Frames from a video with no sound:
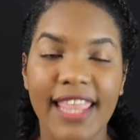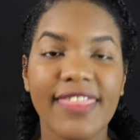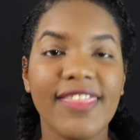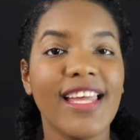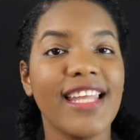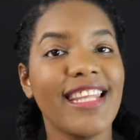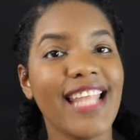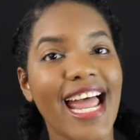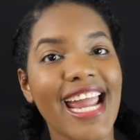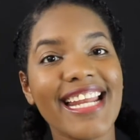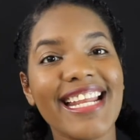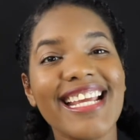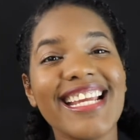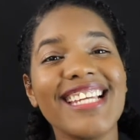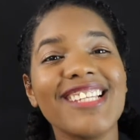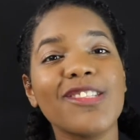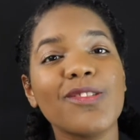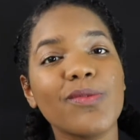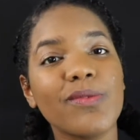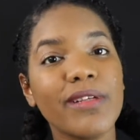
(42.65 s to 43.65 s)
The lighting
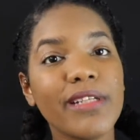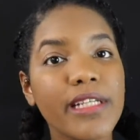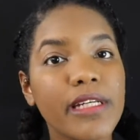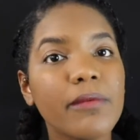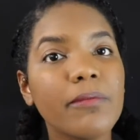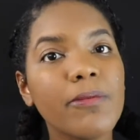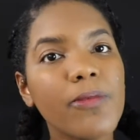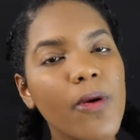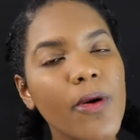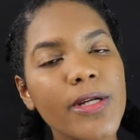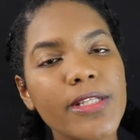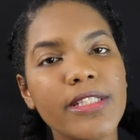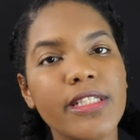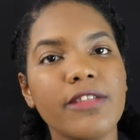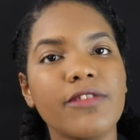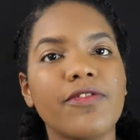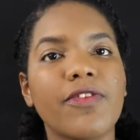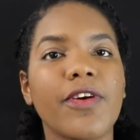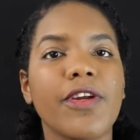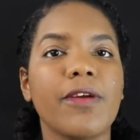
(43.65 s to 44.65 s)
is really
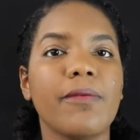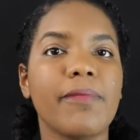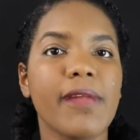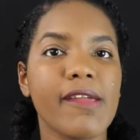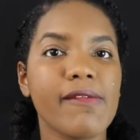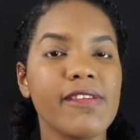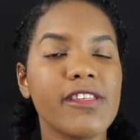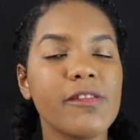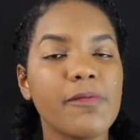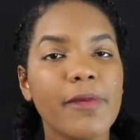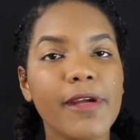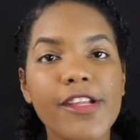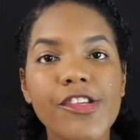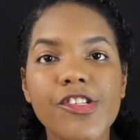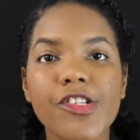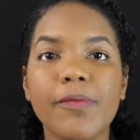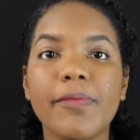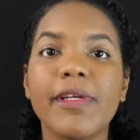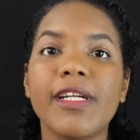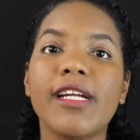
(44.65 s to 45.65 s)
important for your baby's
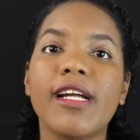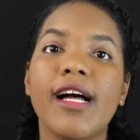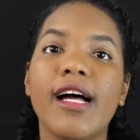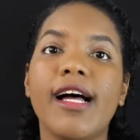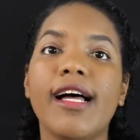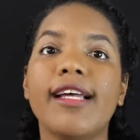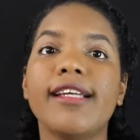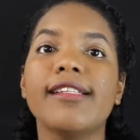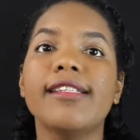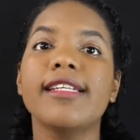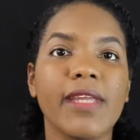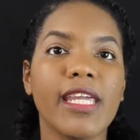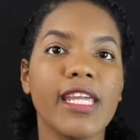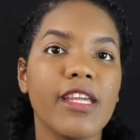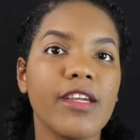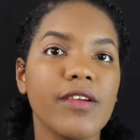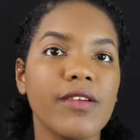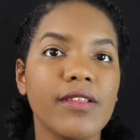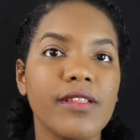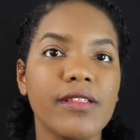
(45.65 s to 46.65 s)
picture because
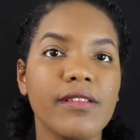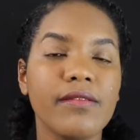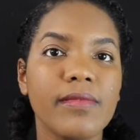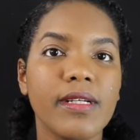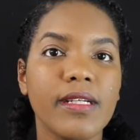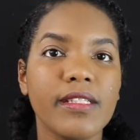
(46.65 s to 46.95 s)
it could